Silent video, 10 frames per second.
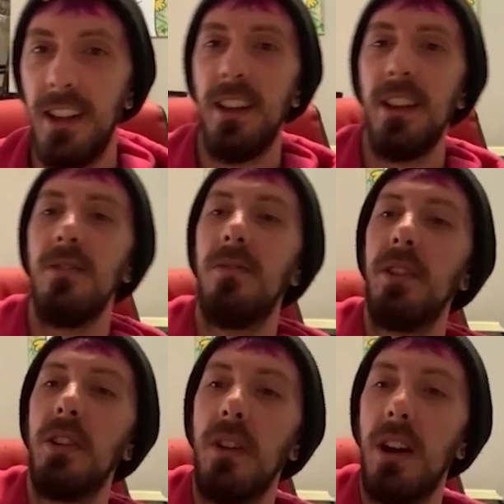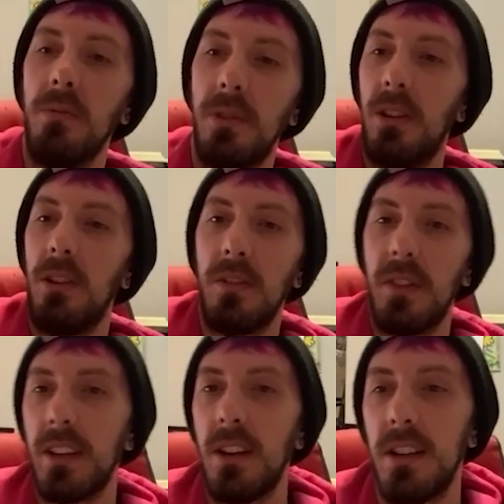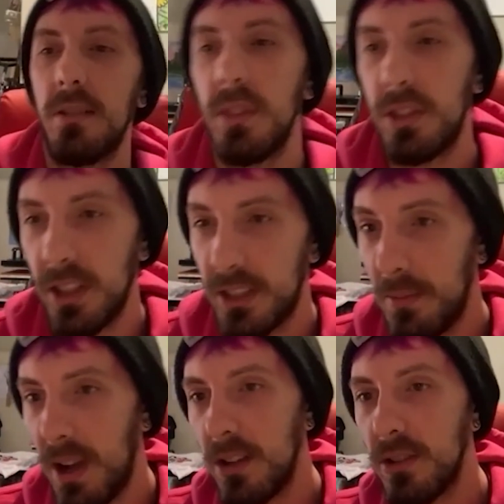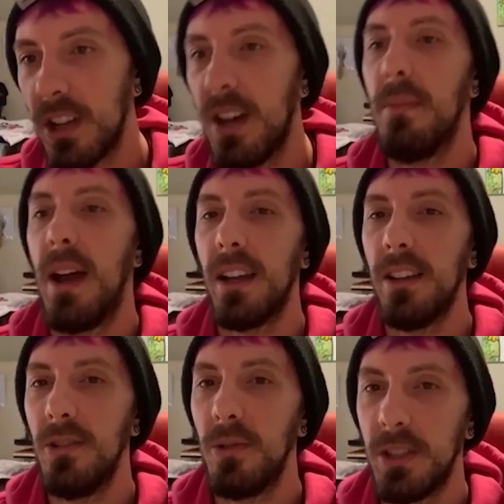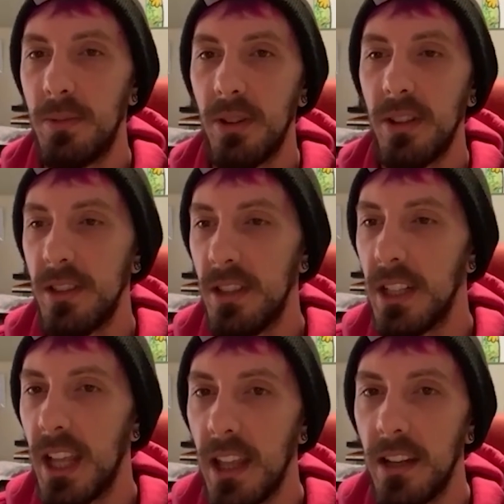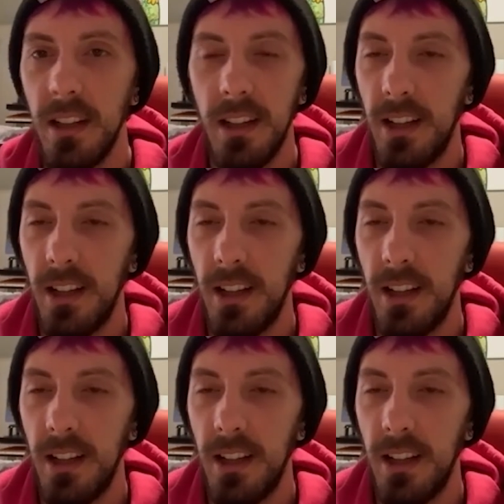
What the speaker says: and you figure out what all of that cosmic shit's about, you come back and you experience it again.